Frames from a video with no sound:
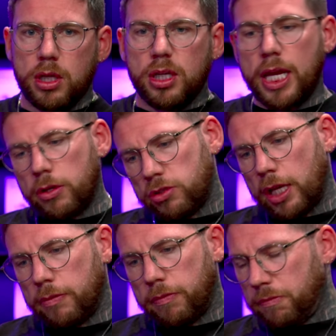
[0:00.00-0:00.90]
yeah, I just
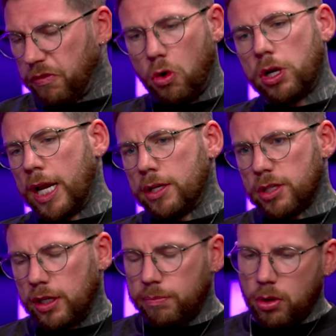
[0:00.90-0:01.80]
had 4 clients
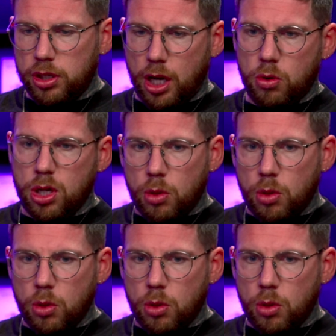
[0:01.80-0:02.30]
leave, but, you know,